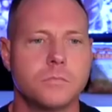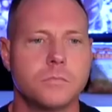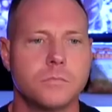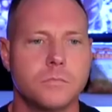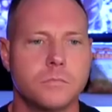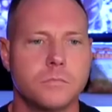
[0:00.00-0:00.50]

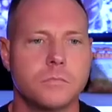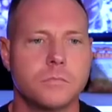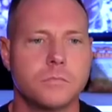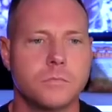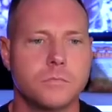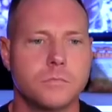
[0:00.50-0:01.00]

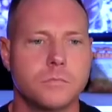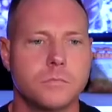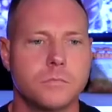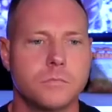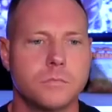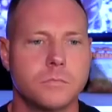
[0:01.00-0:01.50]

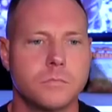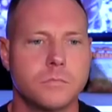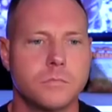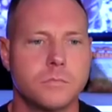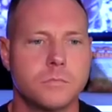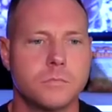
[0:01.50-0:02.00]

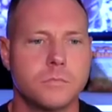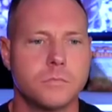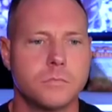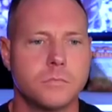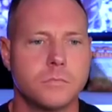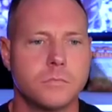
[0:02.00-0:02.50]

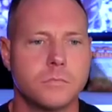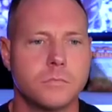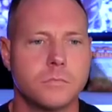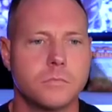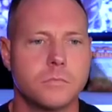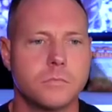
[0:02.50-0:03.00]

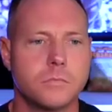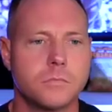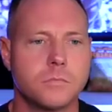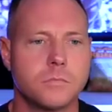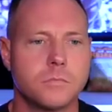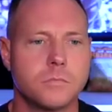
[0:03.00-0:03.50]

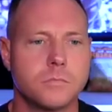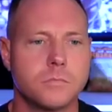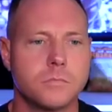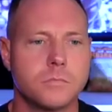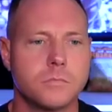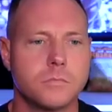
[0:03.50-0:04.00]

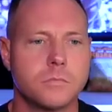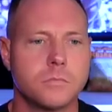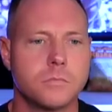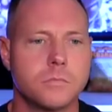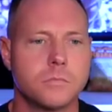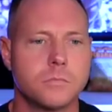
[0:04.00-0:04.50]

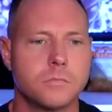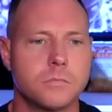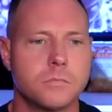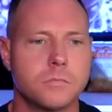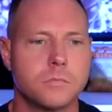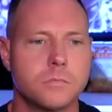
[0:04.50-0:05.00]

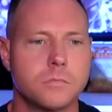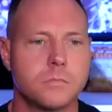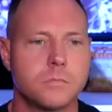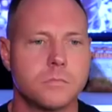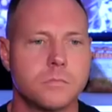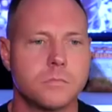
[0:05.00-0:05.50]

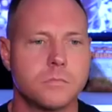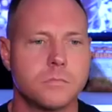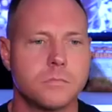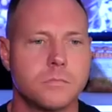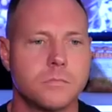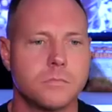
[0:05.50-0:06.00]

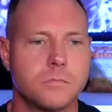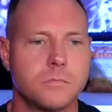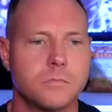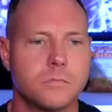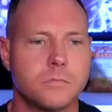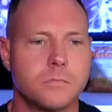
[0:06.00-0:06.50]

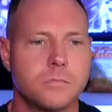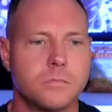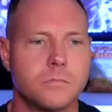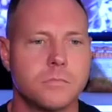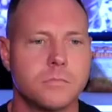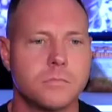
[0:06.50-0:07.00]

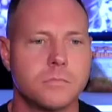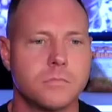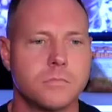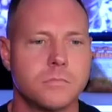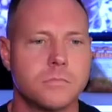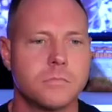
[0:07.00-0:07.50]

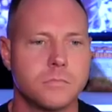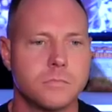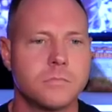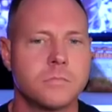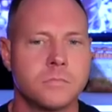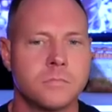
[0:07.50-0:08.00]
No words are spoken by the person on screen.